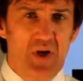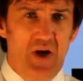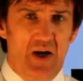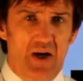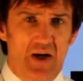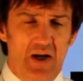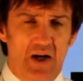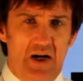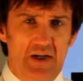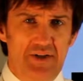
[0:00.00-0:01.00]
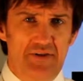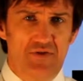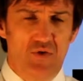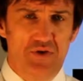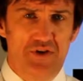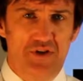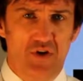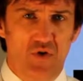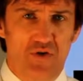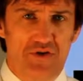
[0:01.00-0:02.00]
and of course
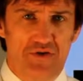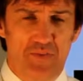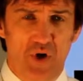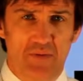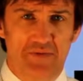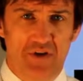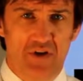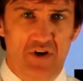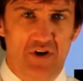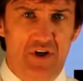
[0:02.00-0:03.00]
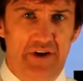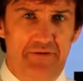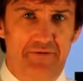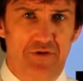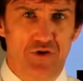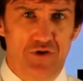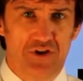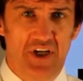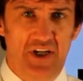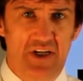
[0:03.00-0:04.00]
all sorts of problems occur if you're
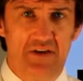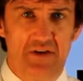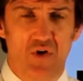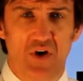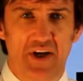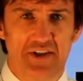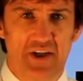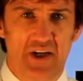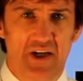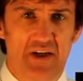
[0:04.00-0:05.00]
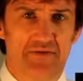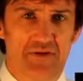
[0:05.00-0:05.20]
setting the wrong SLA for